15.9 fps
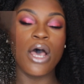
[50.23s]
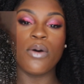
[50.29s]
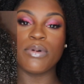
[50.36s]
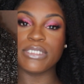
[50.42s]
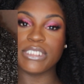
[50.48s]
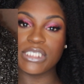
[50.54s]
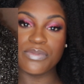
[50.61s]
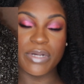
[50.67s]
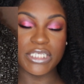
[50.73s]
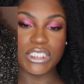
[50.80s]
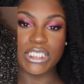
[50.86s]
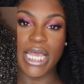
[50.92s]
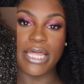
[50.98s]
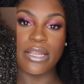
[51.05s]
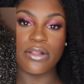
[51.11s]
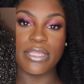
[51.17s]
which is much
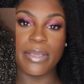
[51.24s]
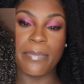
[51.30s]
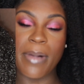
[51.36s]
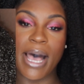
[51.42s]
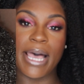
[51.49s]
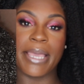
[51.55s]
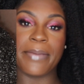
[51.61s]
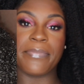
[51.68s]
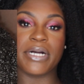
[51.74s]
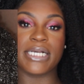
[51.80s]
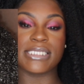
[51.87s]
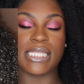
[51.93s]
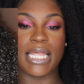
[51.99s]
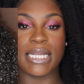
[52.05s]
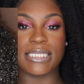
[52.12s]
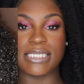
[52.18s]
tighter than mine, because
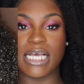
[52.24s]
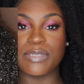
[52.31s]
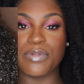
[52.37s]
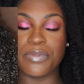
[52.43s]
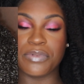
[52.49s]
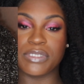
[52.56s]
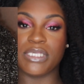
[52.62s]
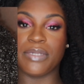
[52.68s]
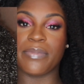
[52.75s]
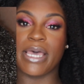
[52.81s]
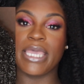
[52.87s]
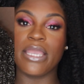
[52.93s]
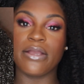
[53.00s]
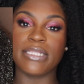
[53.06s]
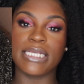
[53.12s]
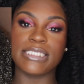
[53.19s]
a lot of times people see my
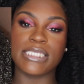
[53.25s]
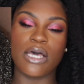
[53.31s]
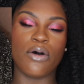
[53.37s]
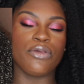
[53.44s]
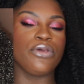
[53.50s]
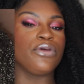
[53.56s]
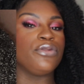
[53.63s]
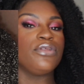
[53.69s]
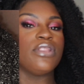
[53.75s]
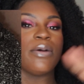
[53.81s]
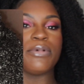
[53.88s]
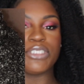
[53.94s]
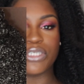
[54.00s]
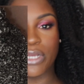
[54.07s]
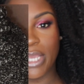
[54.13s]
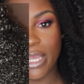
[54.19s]
hair and they say, oh, you could do that
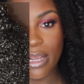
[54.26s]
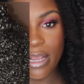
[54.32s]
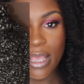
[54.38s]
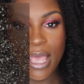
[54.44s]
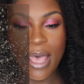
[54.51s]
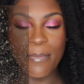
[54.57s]
with your hair.